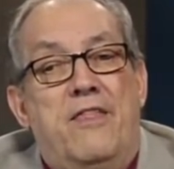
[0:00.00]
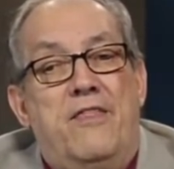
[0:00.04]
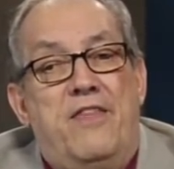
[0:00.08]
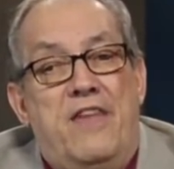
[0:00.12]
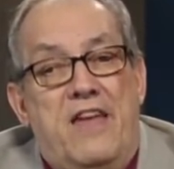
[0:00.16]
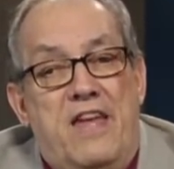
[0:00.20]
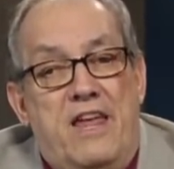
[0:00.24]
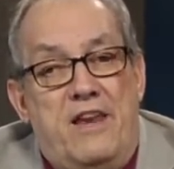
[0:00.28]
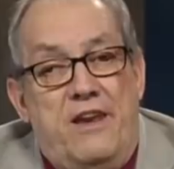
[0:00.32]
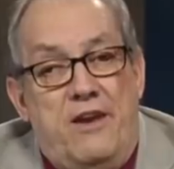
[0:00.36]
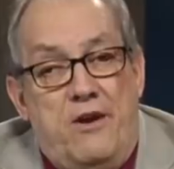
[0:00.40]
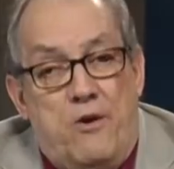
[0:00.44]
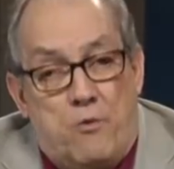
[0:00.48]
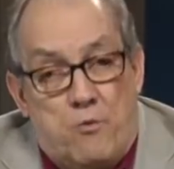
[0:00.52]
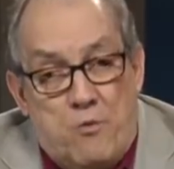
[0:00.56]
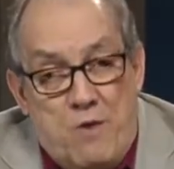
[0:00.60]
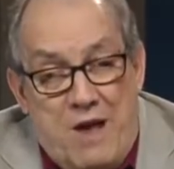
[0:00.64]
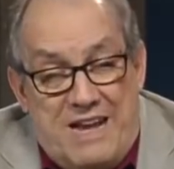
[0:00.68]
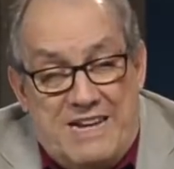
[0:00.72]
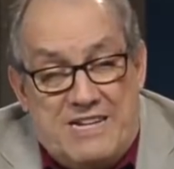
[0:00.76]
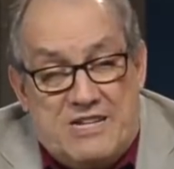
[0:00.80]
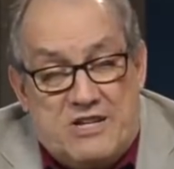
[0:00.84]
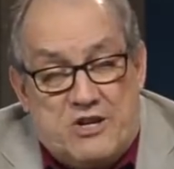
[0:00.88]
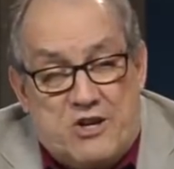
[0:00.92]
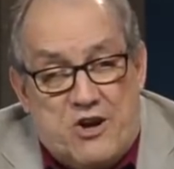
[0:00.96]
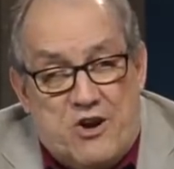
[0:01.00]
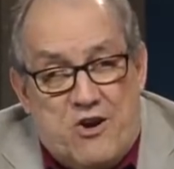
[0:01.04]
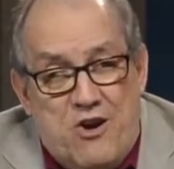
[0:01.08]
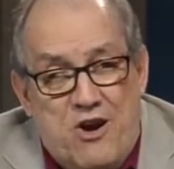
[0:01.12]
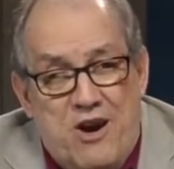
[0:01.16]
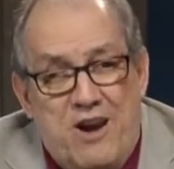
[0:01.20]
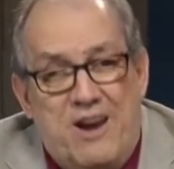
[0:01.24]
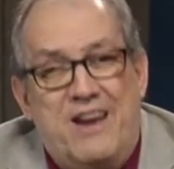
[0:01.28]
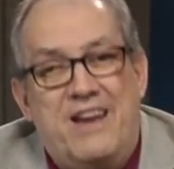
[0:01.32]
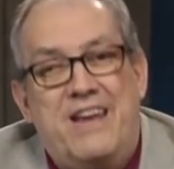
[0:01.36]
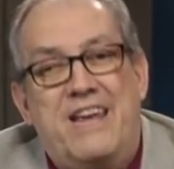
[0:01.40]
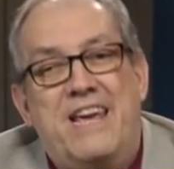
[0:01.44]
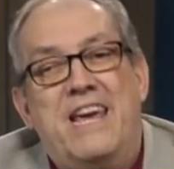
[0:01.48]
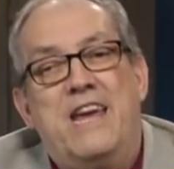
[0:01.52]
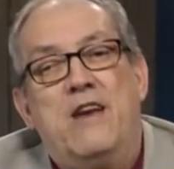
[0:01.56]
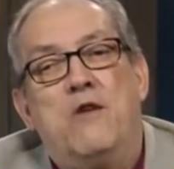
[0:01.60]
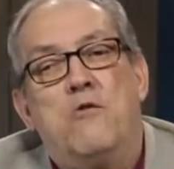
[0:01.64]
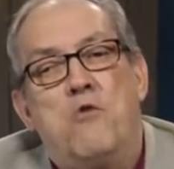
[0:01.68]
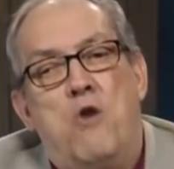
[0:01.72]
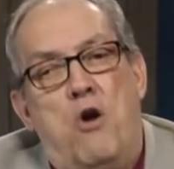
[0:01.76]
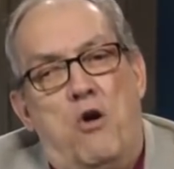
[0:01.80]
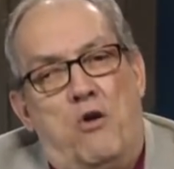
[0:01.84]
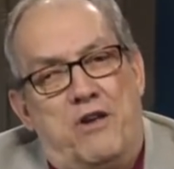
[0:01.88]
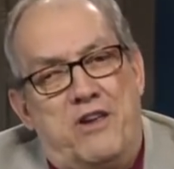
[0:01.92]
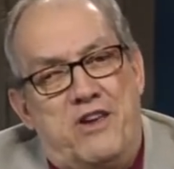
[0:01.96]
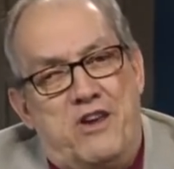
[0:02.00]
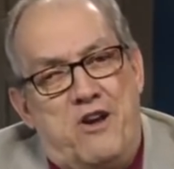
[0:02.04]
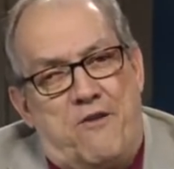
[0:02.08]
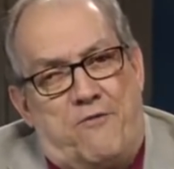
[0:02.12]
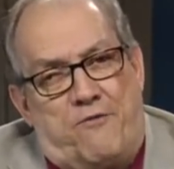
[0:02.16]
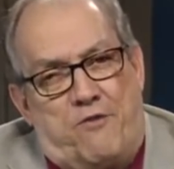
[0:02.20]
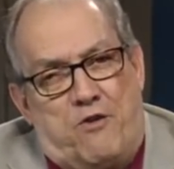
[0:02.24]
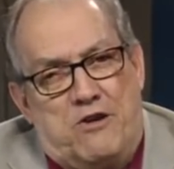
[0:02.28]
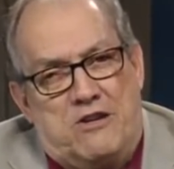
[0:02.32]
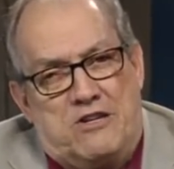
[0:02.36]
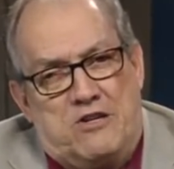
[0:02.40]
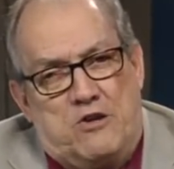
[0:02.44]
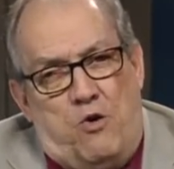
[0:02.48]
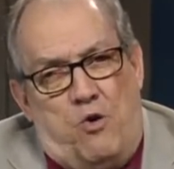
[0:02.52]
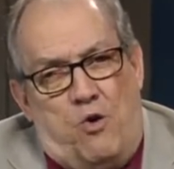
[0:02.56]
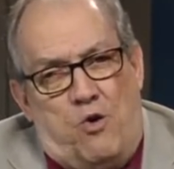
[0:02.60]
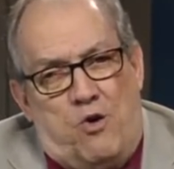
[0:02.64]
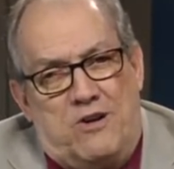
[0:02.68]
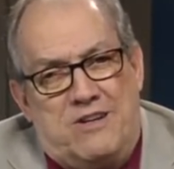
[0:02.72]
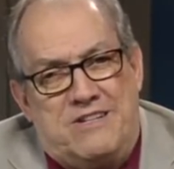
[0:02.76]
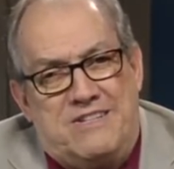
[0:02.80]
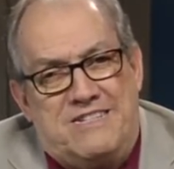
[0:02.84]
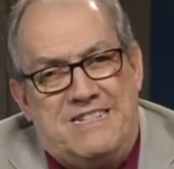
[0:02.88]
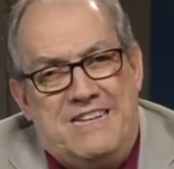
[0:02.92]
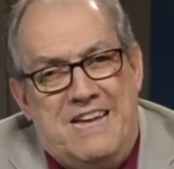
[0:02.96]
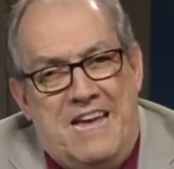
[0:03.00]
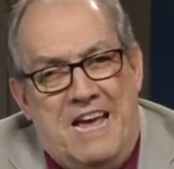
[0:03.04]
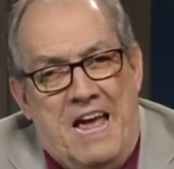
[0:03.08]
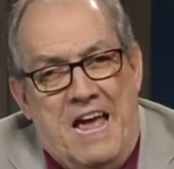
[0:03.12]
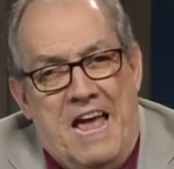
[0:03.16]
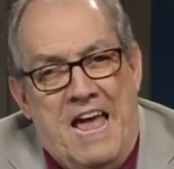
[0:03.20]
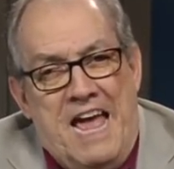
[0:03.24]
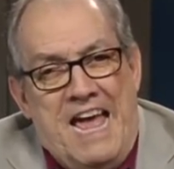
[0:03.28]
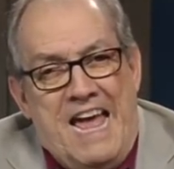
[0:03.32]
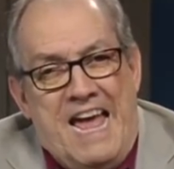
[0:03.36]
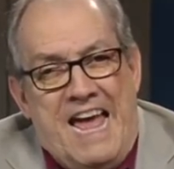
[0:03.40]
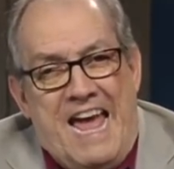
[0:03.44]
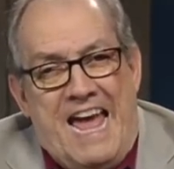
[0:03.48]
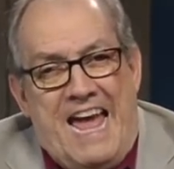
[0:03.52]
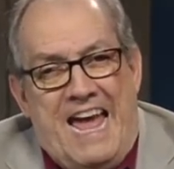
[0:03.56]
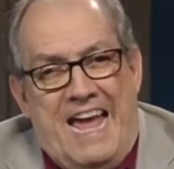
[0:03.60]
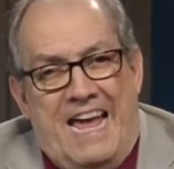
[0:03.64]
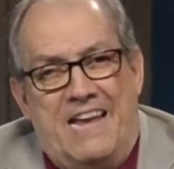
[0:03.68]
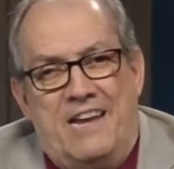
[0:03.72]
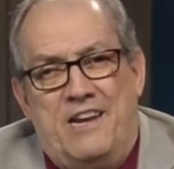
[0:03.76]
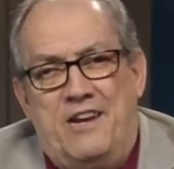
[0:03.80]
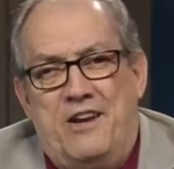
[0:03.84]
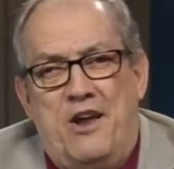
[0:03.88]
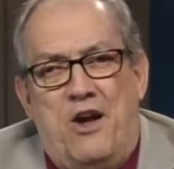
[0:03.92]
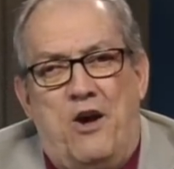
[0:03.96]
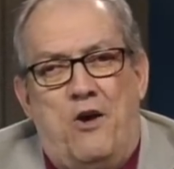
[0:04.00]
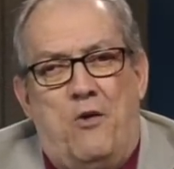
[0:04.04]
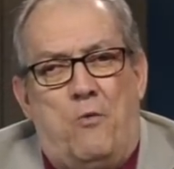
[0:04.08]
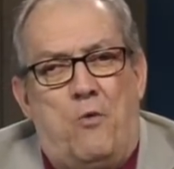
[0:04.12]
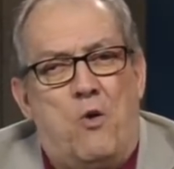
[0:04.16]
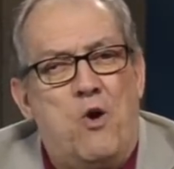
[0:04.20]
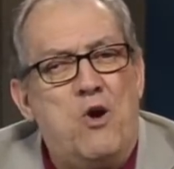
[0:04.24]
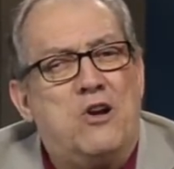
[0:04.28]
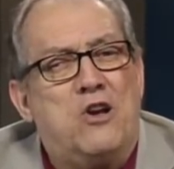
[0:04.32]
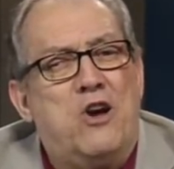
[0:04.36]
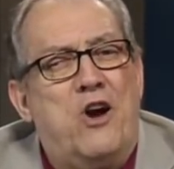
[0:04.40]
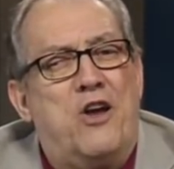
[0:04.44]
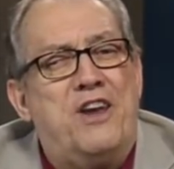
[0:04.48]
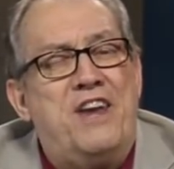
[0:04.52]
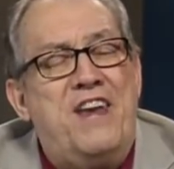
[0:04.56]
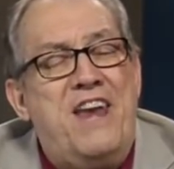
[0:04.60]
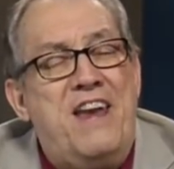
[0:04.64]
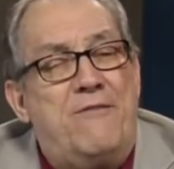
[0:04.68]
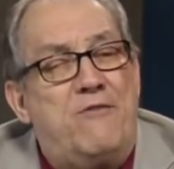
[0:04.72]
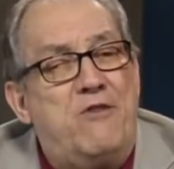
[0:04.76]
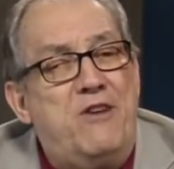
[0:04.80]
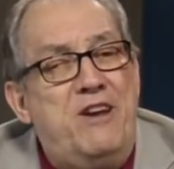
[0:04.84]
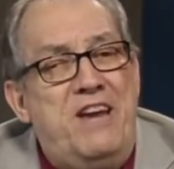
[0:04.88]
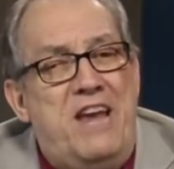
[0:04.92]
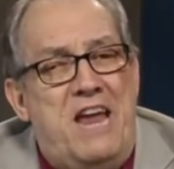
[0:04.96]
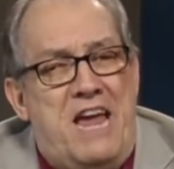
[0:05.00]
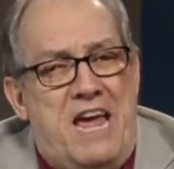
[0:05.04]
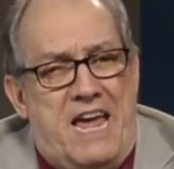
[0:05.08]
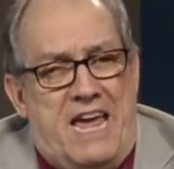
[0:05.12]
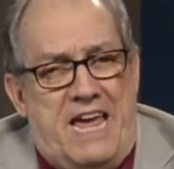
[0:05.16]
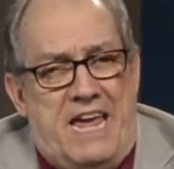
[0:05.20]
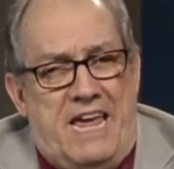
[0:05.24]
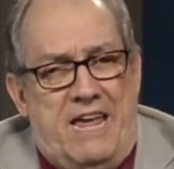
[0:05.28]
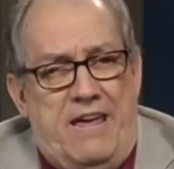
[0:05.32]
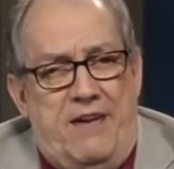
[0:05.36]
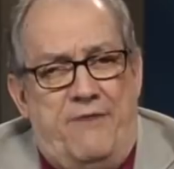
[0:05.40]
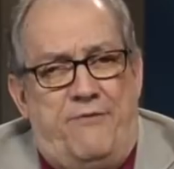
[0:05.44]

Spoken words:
then register, enroll in your first course, and work on it every day.